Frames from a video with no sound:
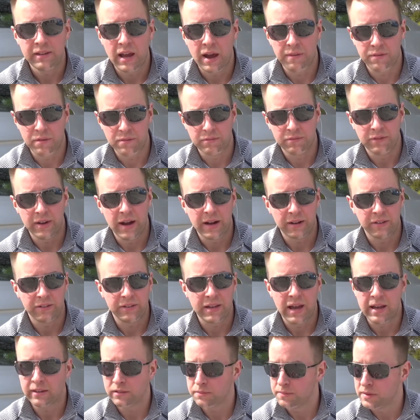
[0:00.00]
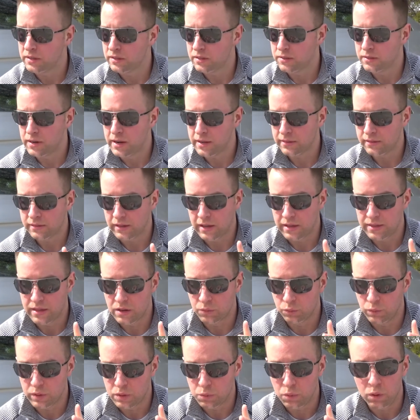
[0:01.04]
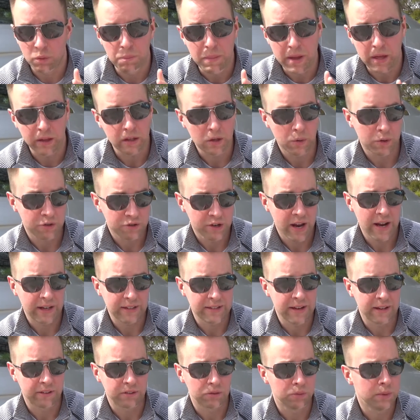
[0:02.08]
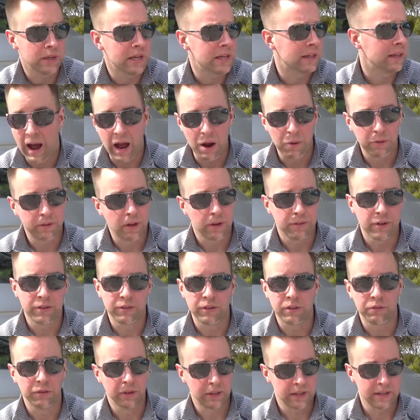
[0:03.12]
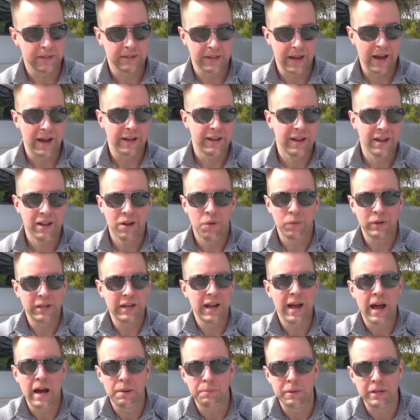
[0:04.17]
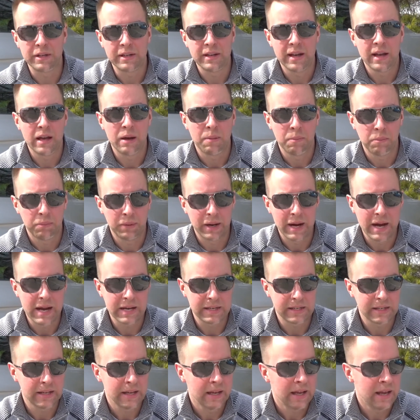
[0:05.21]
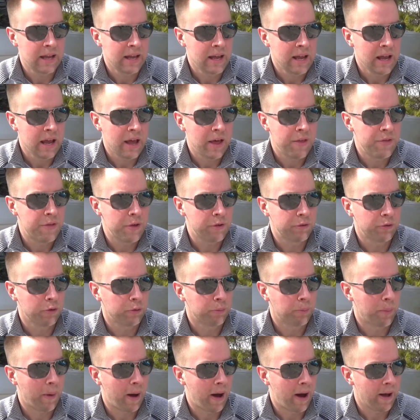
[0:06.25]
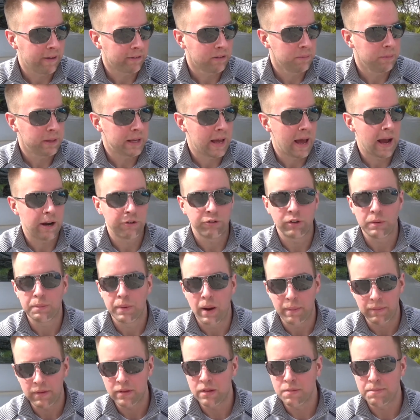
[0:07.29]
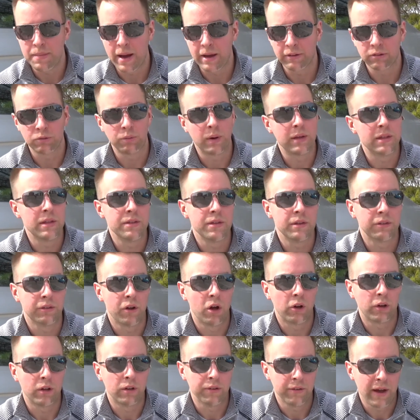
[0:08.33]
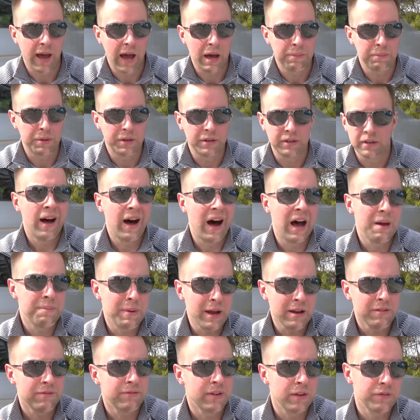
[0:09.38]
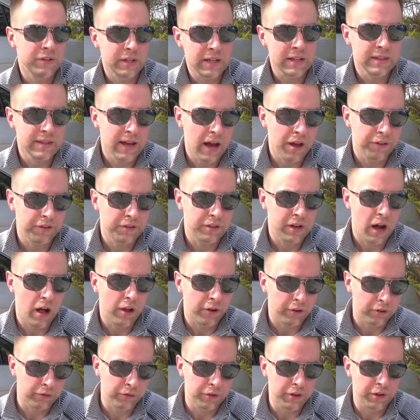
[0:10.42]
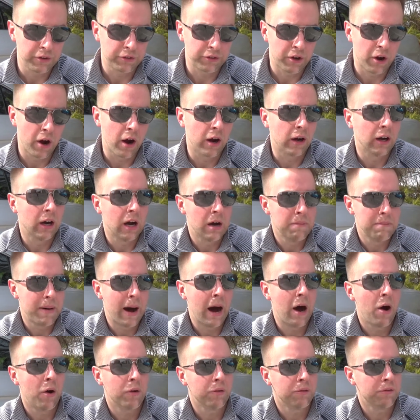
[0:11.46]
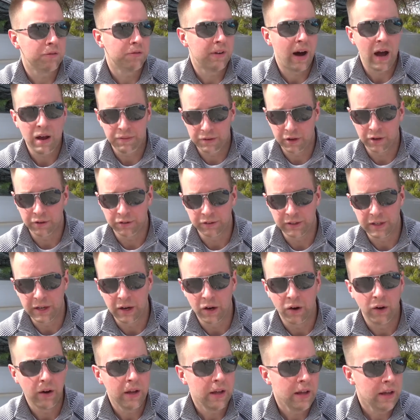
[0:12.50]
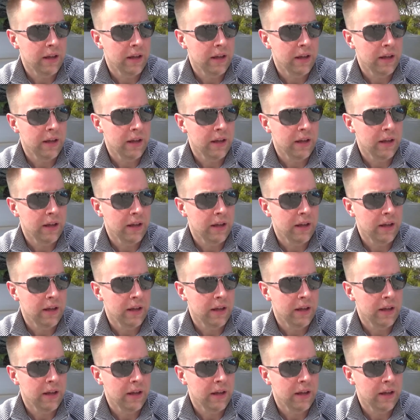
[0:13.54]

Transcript: Have them fax the estimate to us, and then we will mail you a check next week. I was obviously really sad when it happened, but this was probably the best way that this all could have happened. I paid $15,000 for this car about 5 years ago.